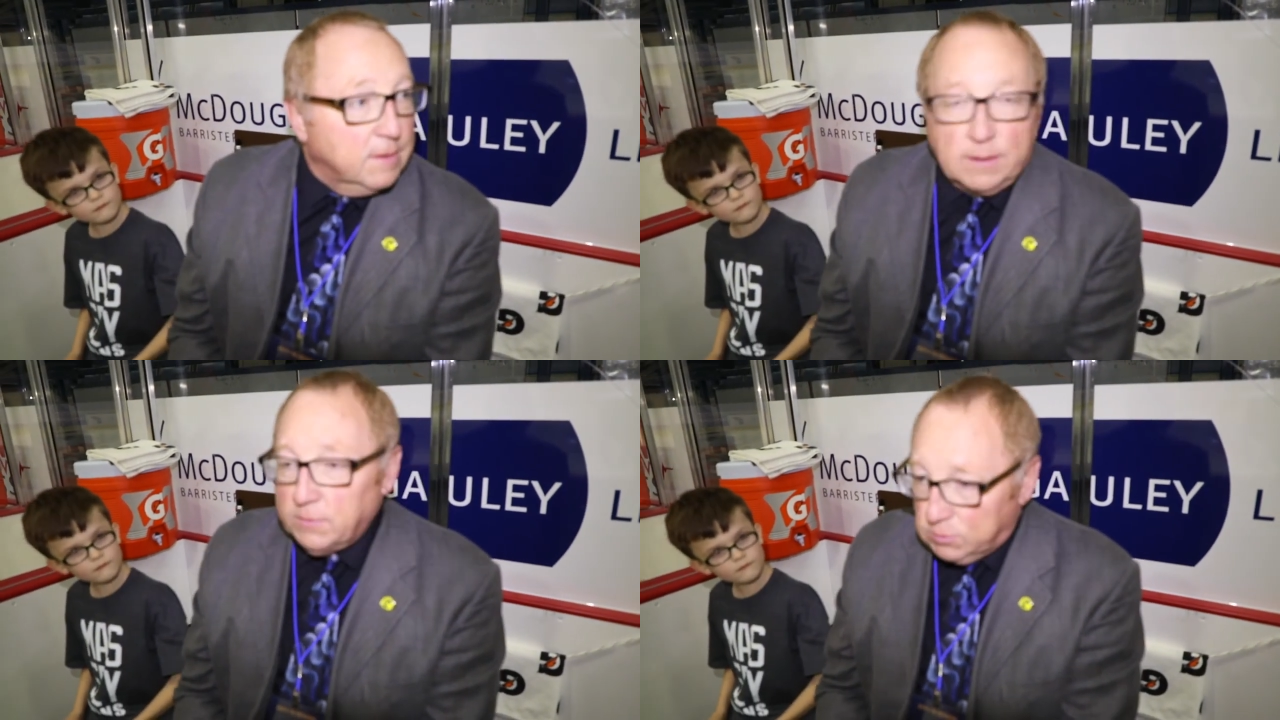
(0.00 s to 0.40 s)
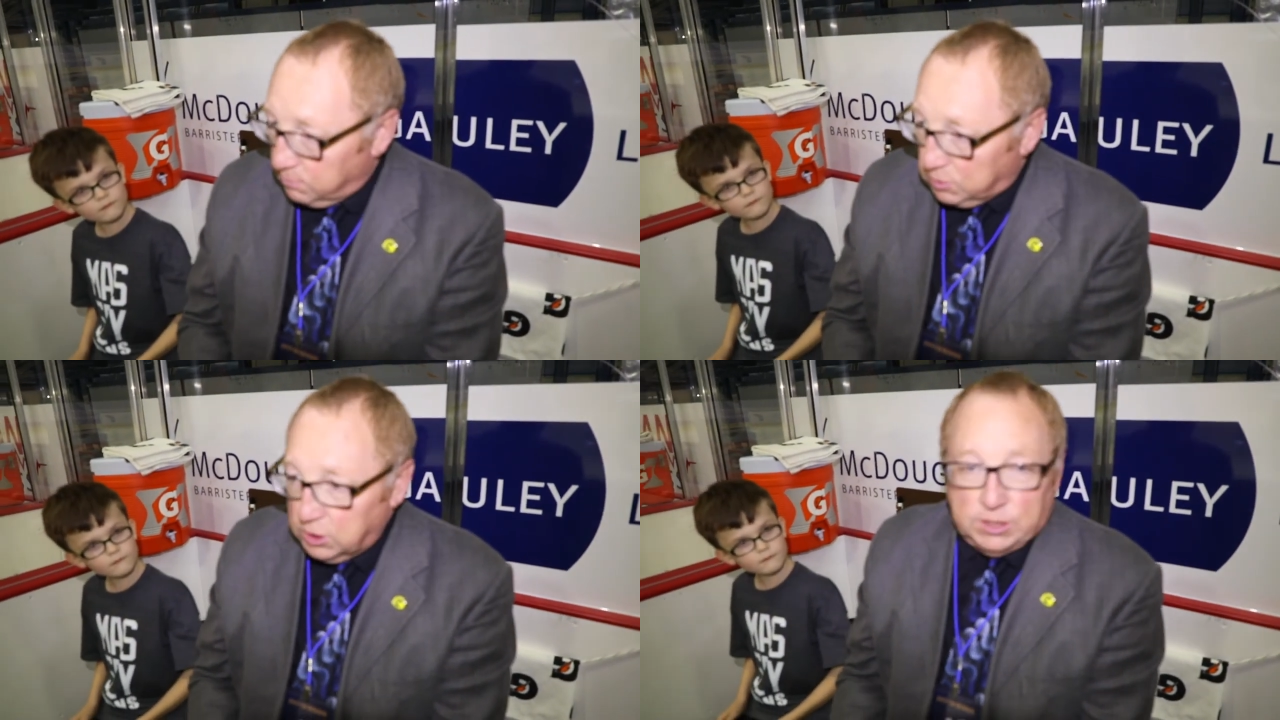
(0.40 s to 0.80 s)
They
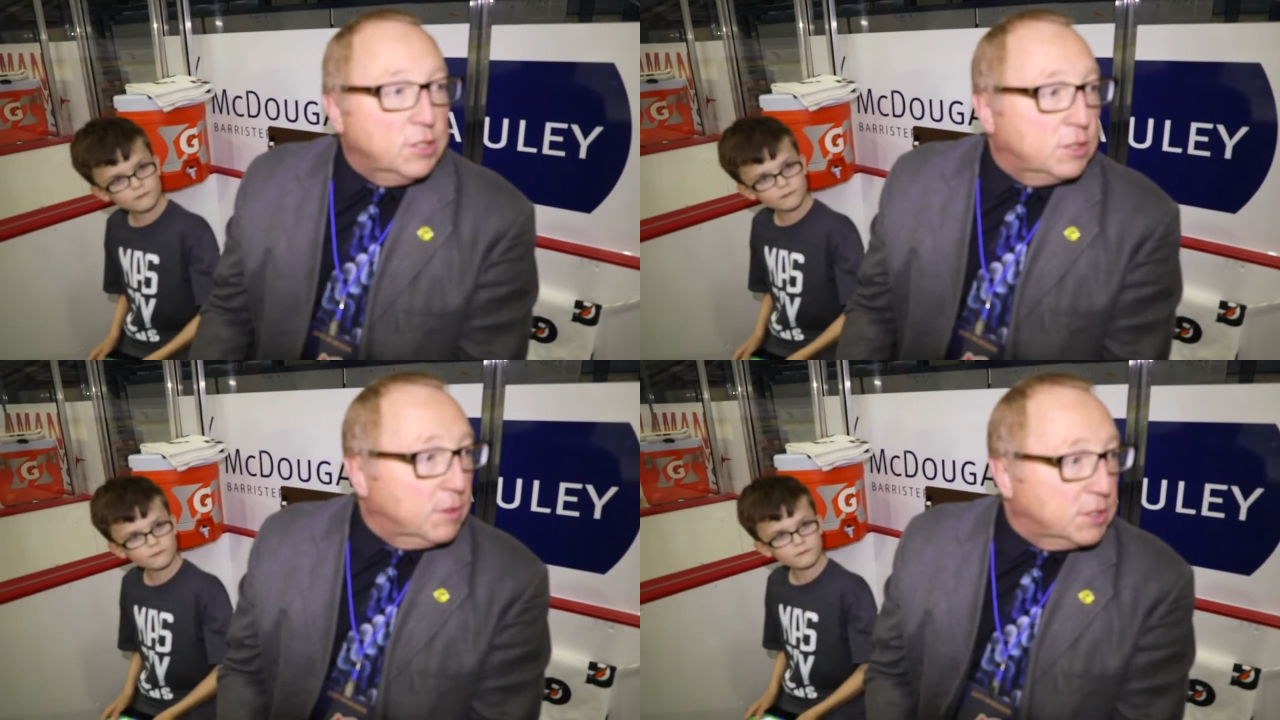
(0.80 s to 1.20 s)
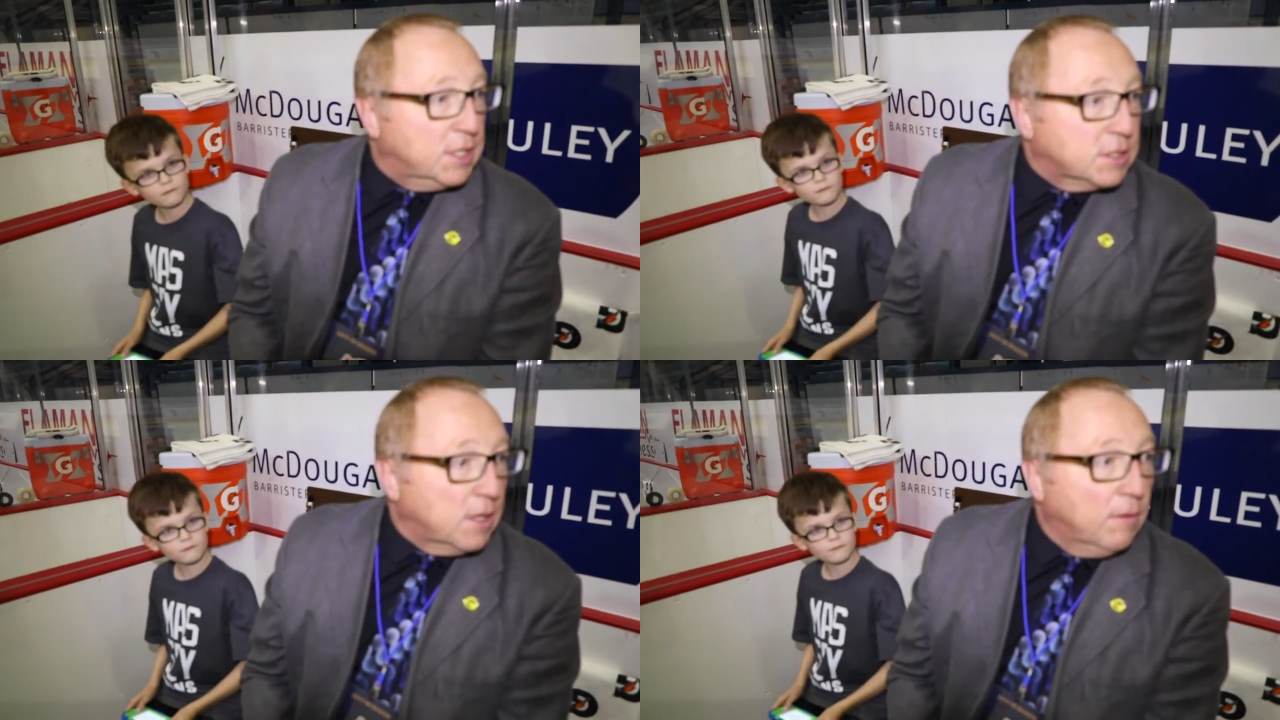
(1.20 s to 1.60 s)
ceased to
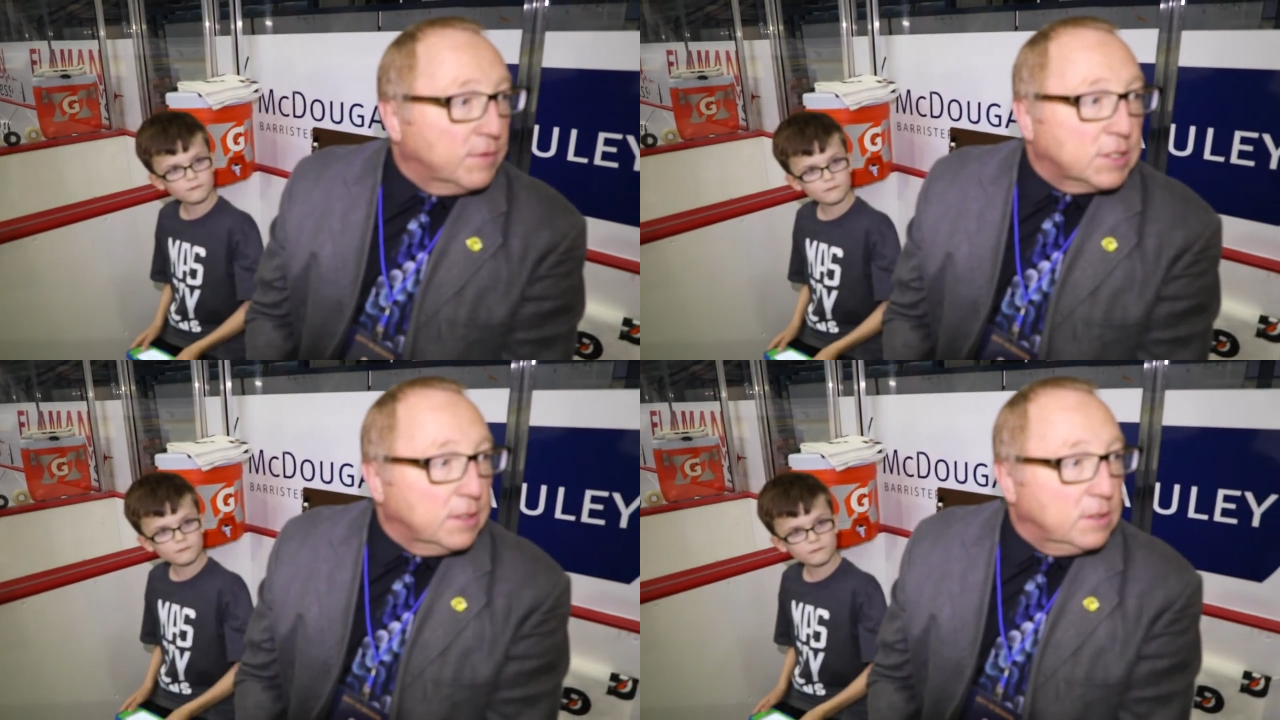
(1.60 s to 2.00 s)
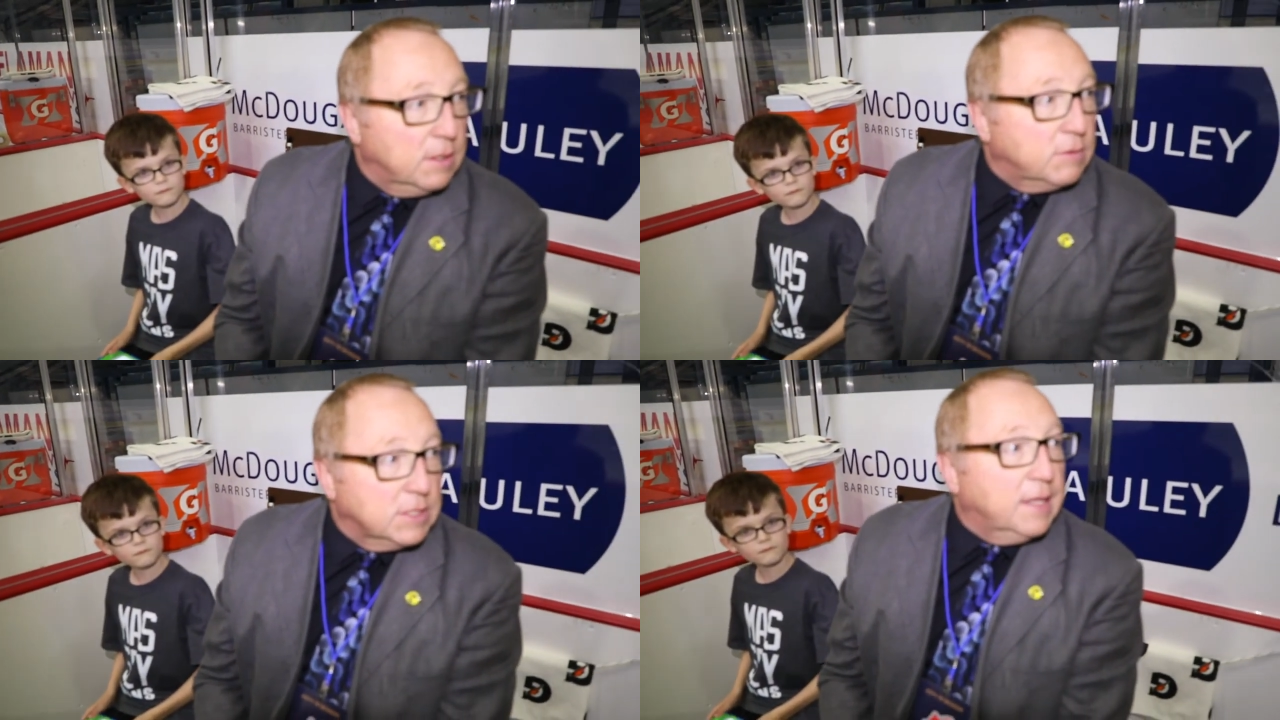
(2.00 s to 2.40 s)
exist. All of a
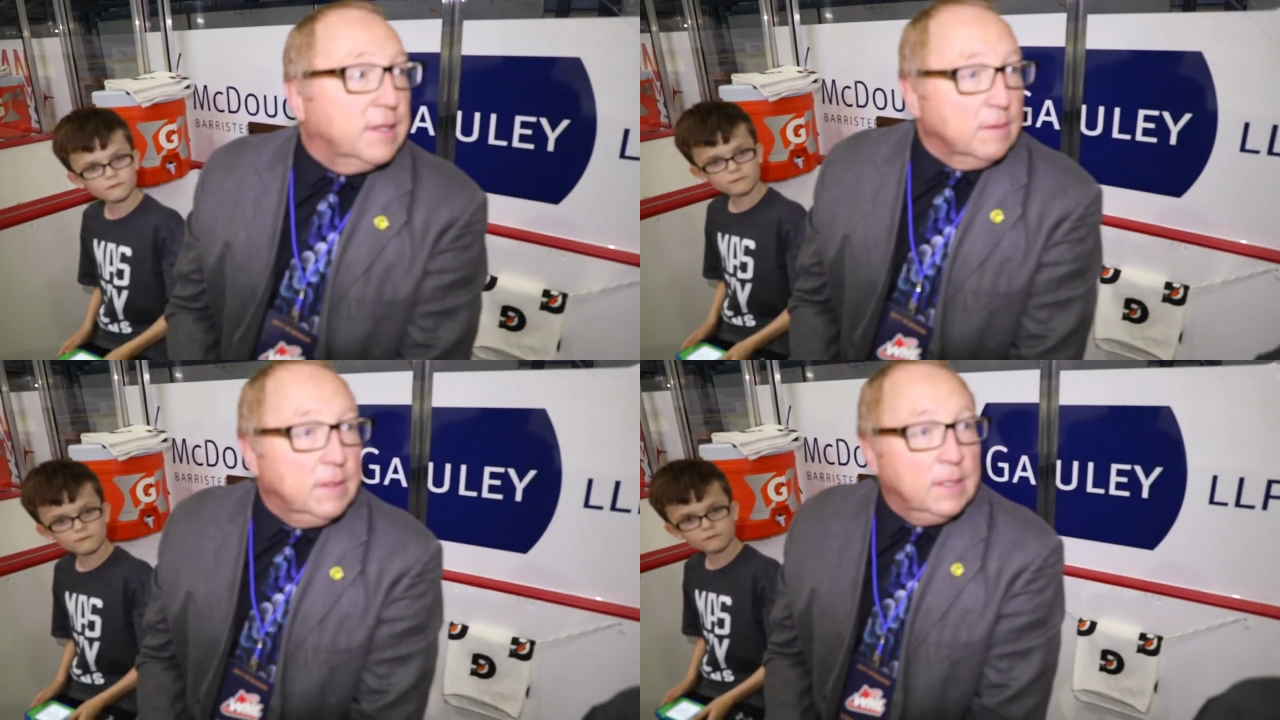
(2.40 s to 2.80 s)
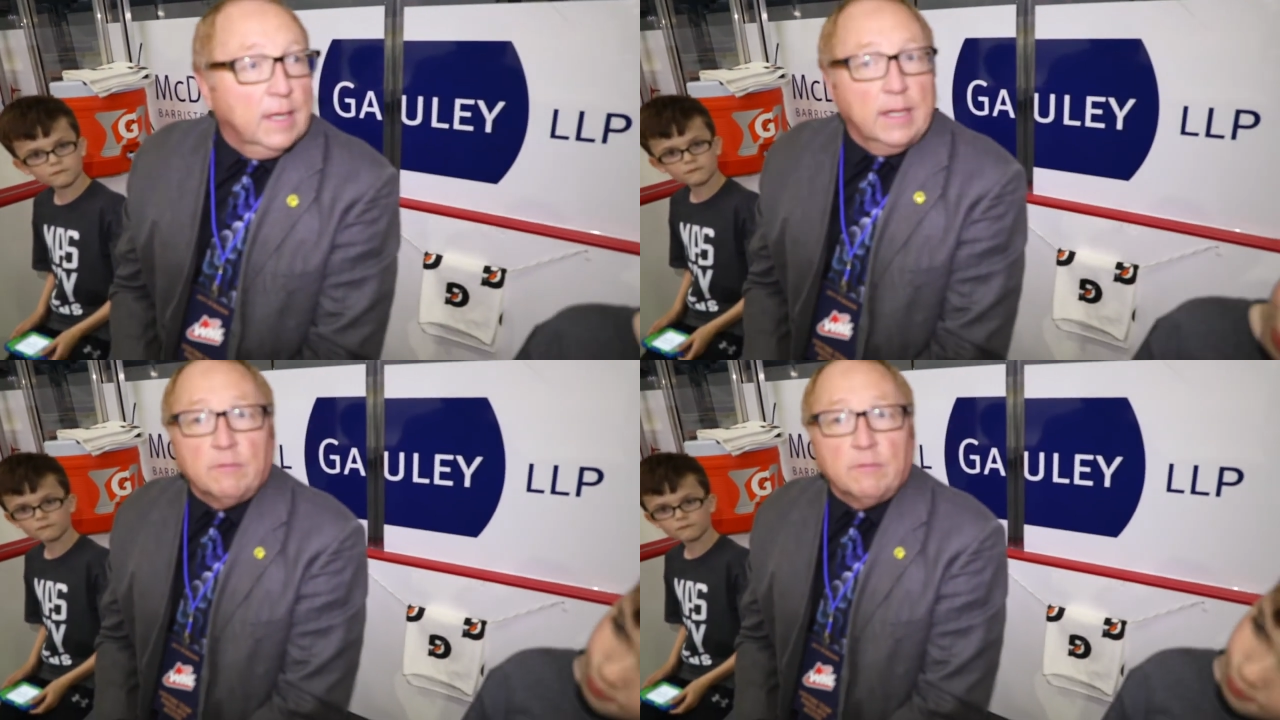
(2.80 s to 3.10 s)
sudden, there was nothing. And